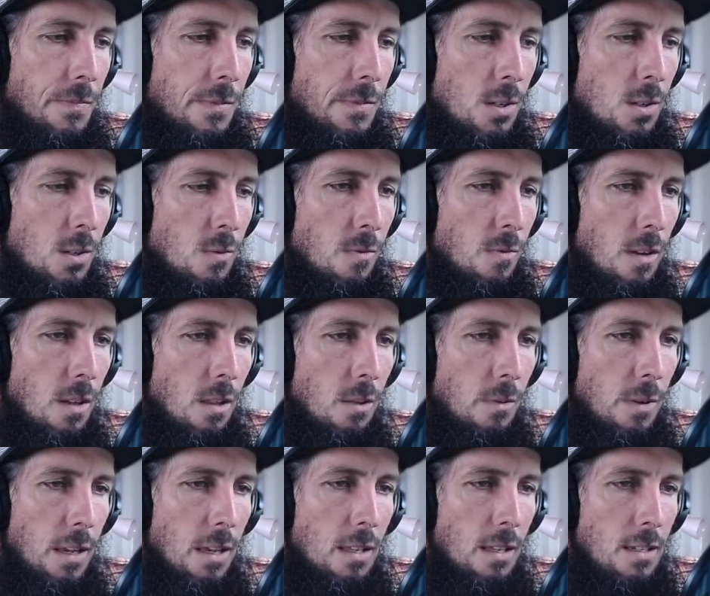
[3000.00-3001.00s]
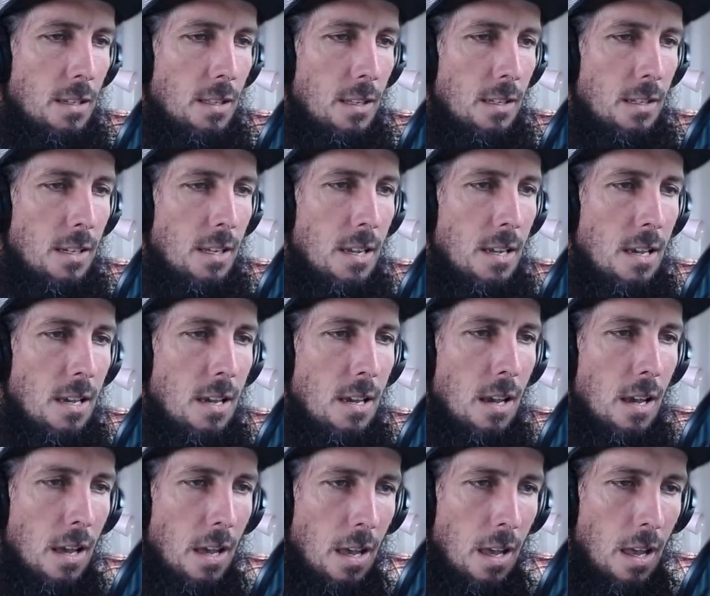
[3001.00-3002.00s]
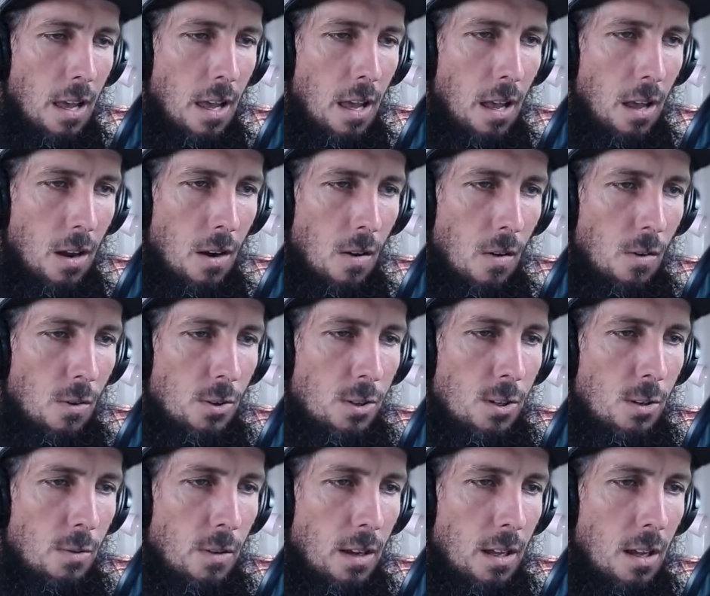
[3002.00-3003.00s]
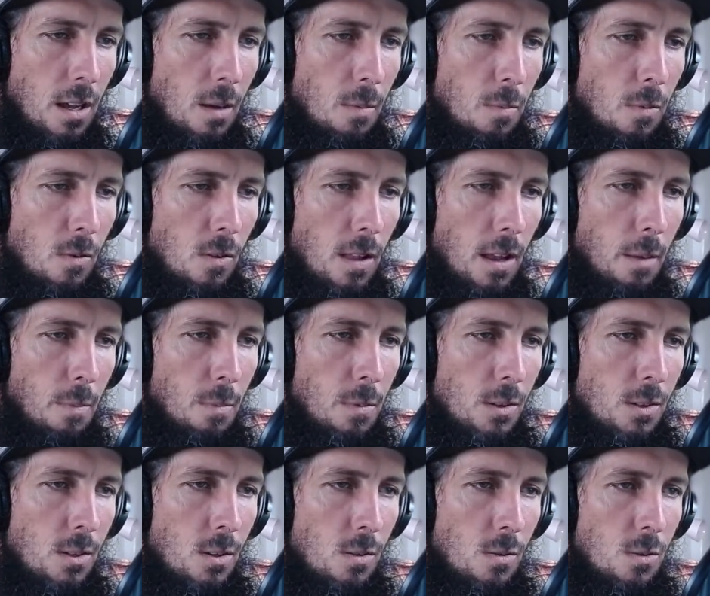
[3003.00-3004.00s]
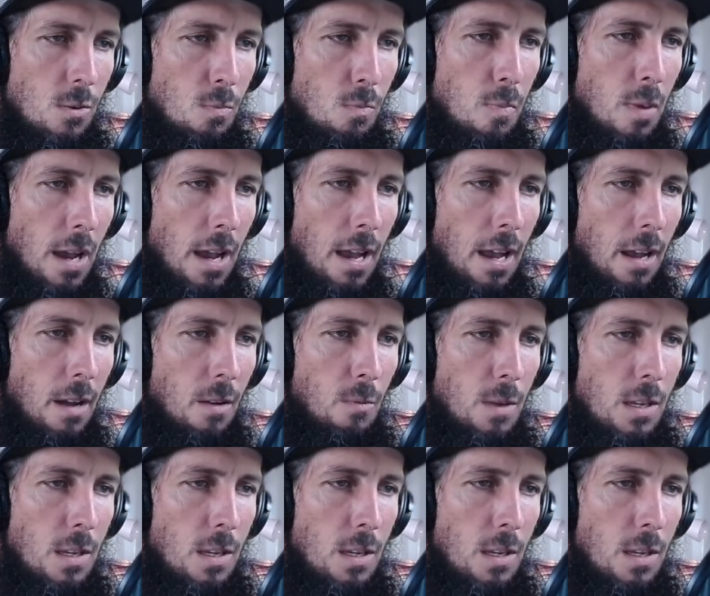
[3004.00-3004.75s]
just following it to the T. And also a couple episodes back,